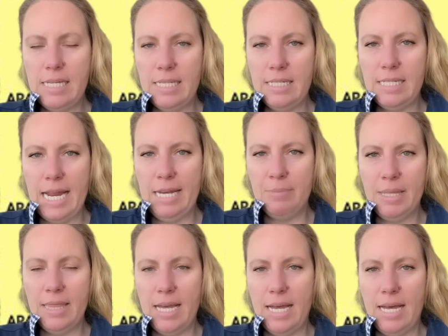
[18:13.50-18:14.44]
a
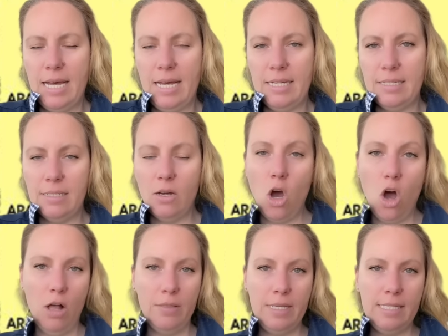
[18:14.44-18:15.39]
statement that
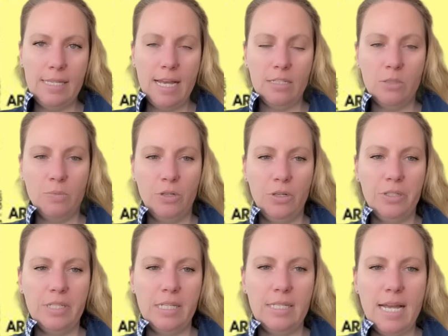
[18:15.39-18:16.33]
all these
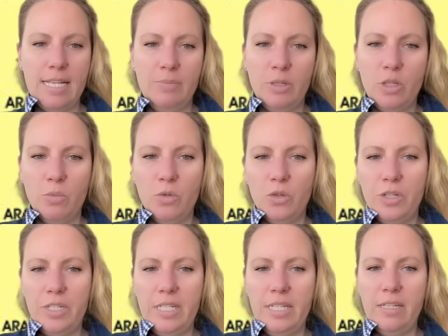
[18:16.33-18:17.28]
experts, the seismic
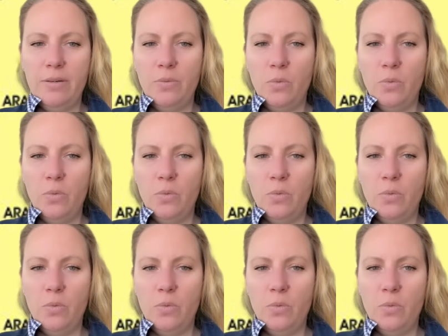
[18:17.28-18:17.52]
community,